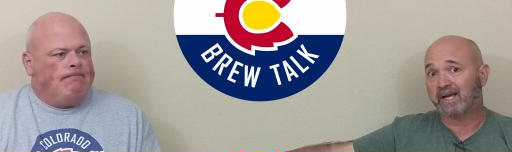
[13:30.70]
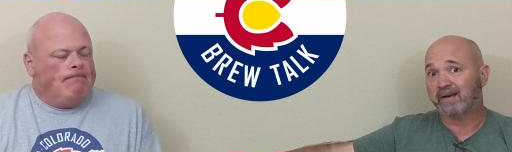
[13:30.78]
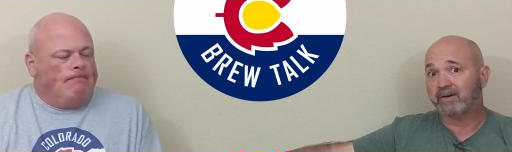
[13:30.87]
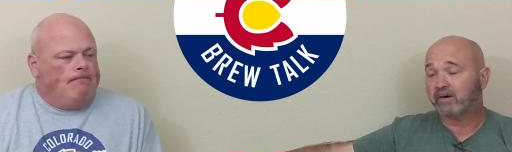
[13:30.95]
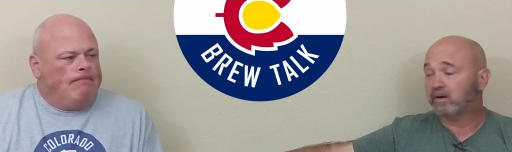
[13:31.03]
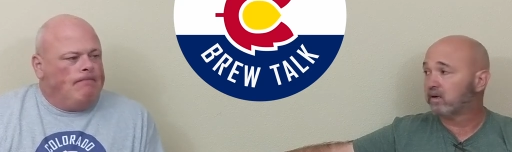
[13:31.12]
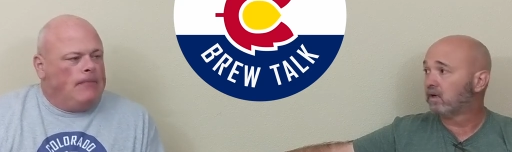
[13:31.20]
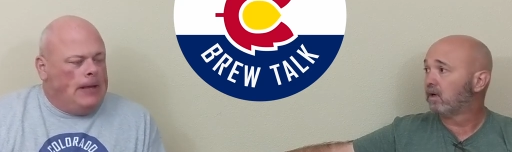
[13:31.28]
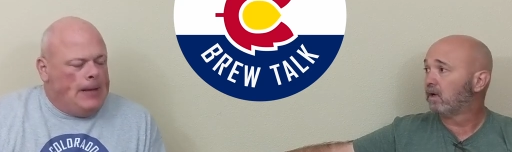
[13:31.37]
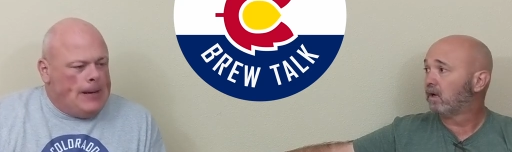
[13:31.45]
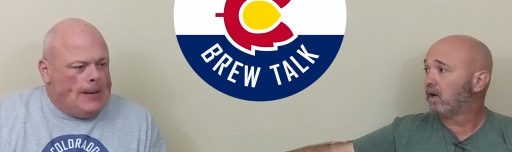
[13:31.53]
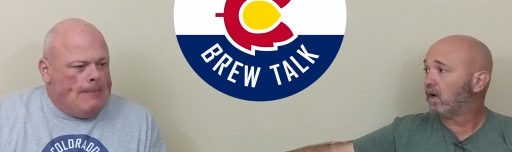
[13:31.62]
Speaker 1: later.
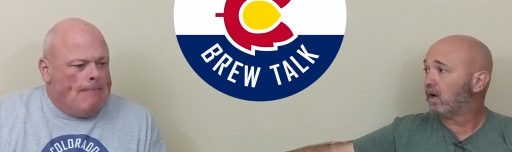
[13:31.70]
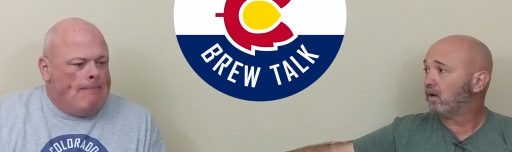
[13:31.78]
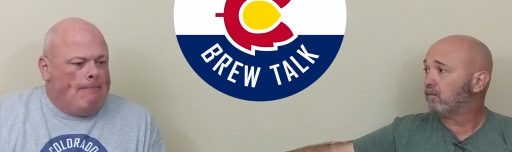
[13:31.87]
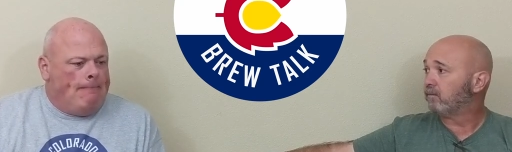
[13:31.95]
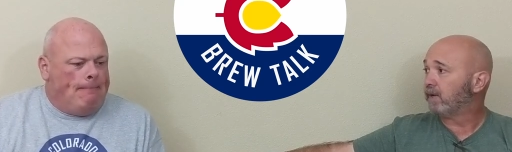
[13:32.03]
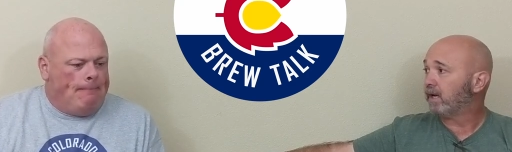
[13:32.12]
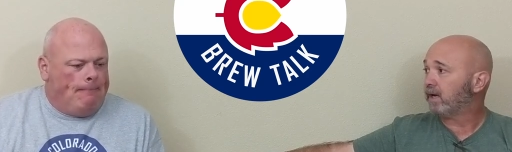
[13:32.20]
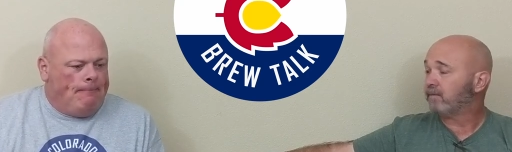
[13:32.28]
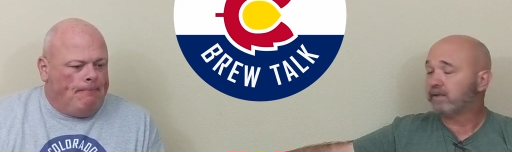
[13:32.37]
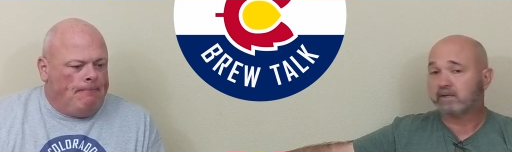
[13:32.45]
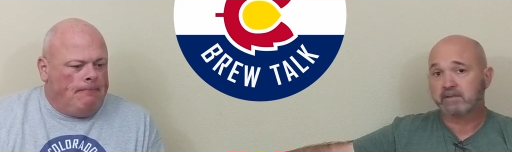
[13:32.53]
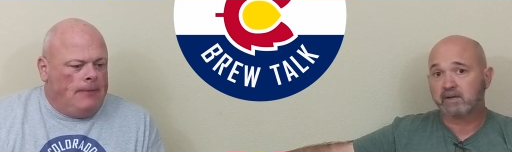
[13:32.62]
Yeah. Um, yeah, I
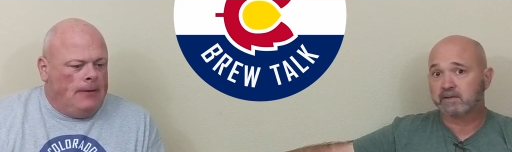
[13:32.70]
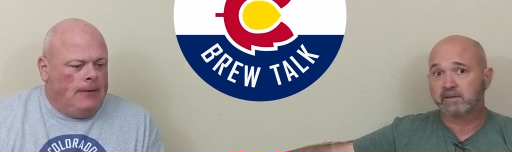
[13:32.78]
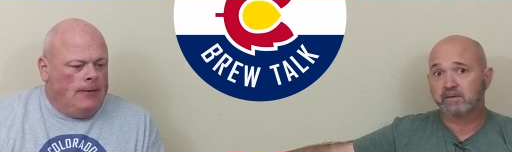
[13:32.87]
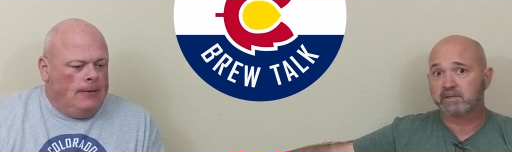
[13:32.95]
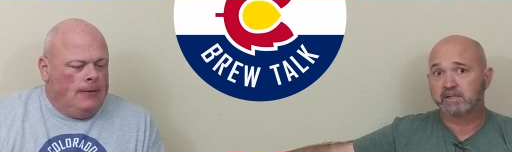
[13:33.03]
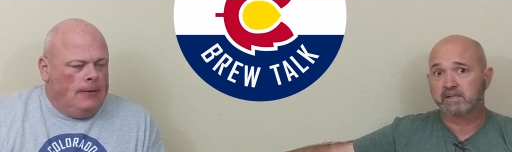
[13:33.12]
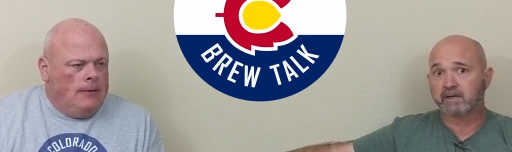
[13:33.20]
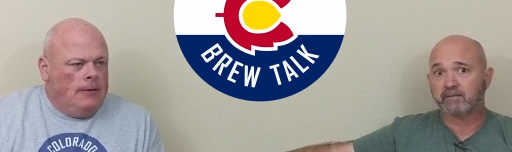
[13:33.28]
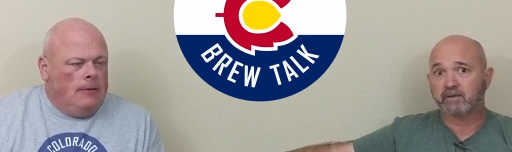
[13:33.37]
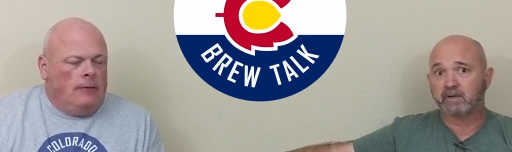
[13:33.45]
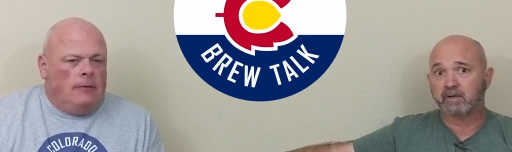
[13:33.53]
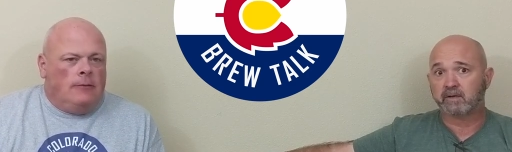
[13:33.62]
mean, there's all sorts of
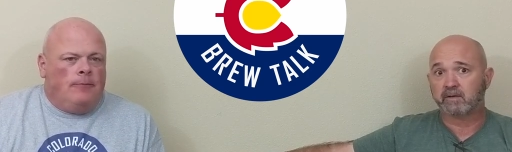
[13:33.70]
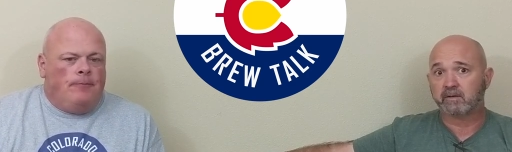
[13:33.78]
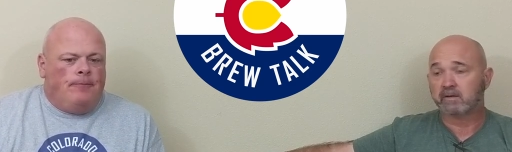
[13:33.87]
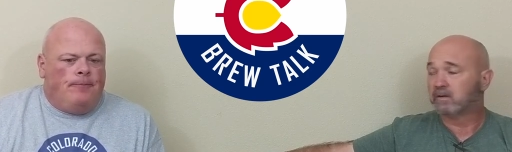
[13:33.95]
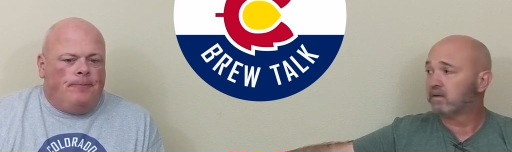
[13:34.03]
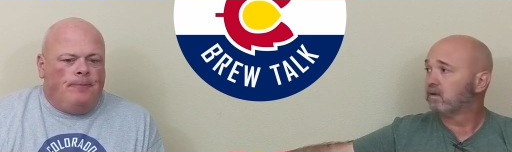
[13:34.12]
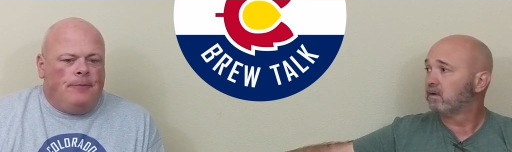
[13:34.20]
stuff you can do. Hmm.